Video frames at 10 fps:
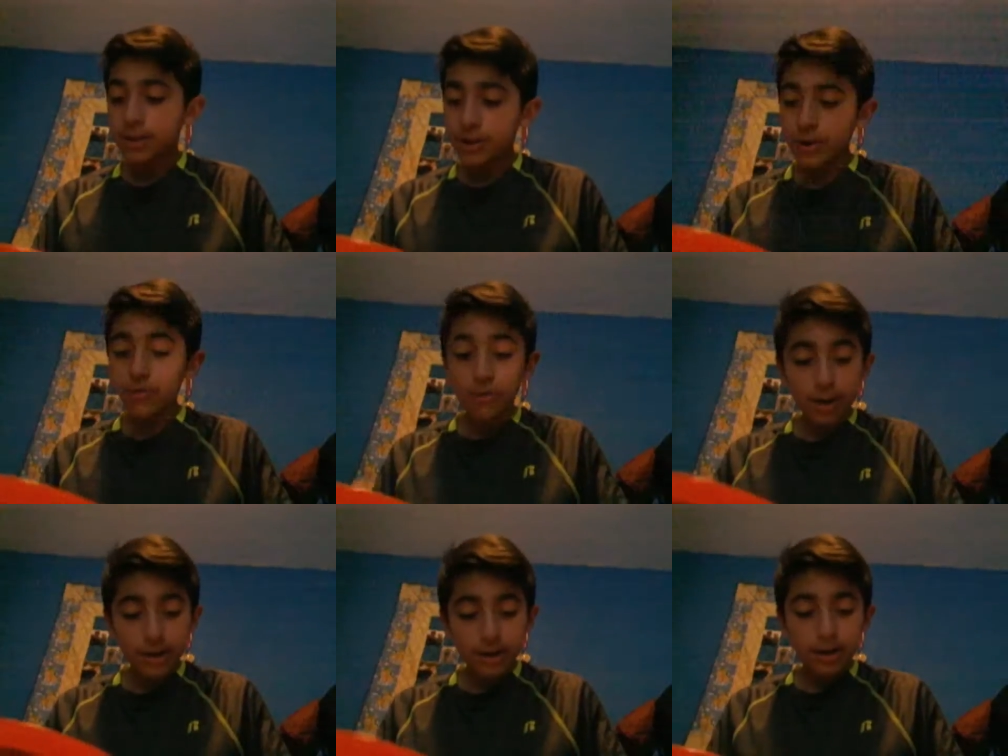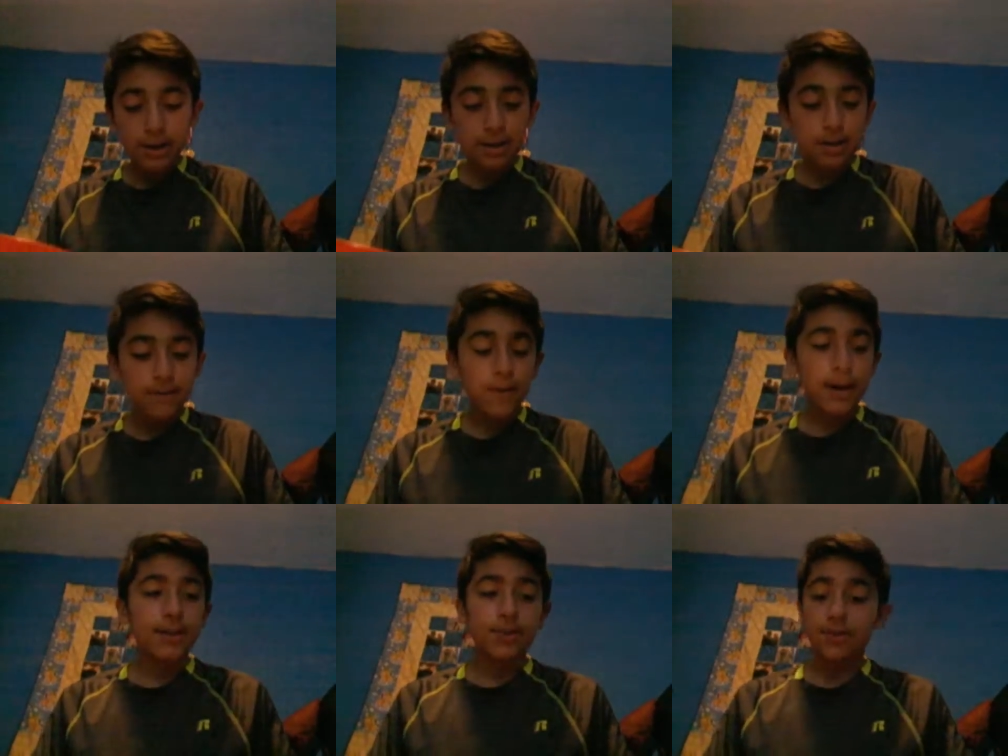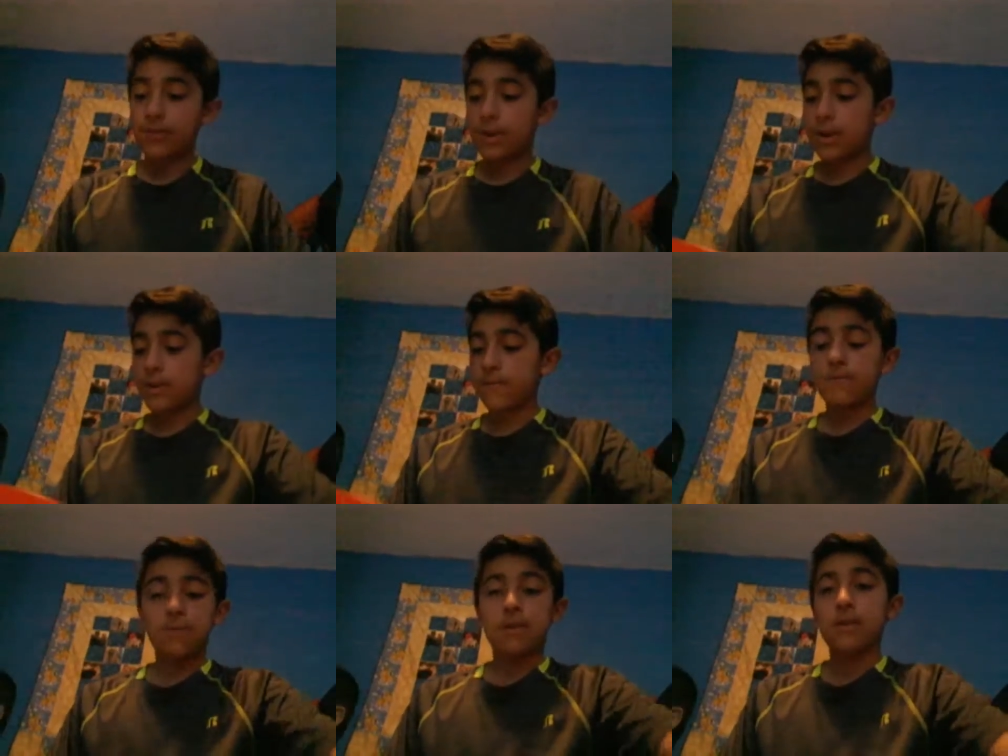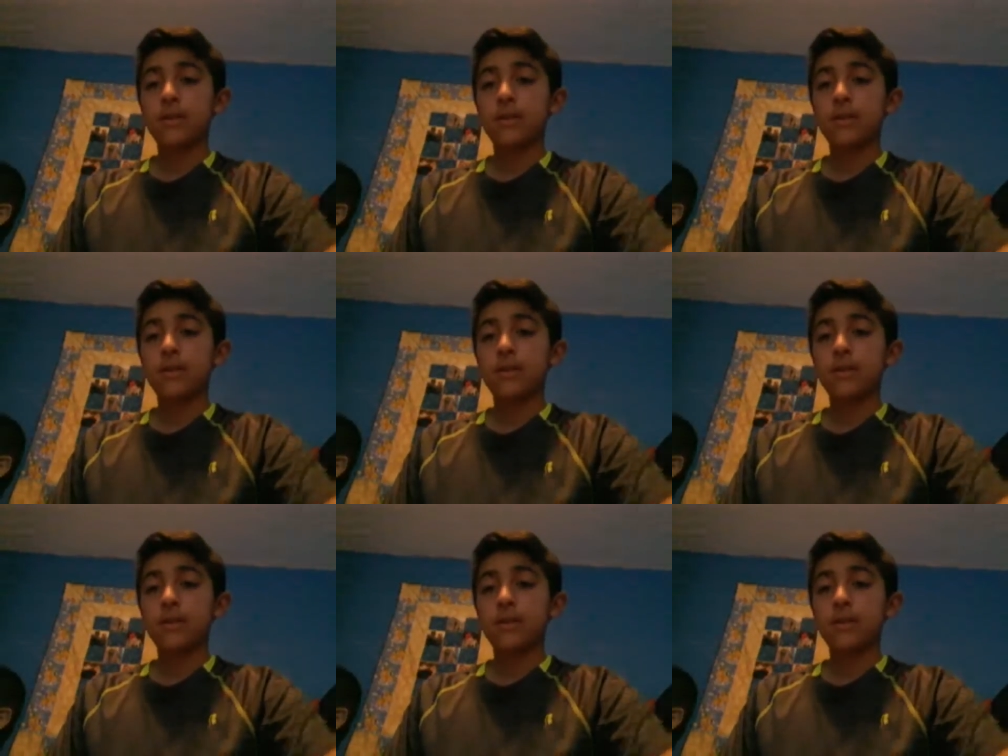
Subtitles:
Turn 1 and fade 3 or 4.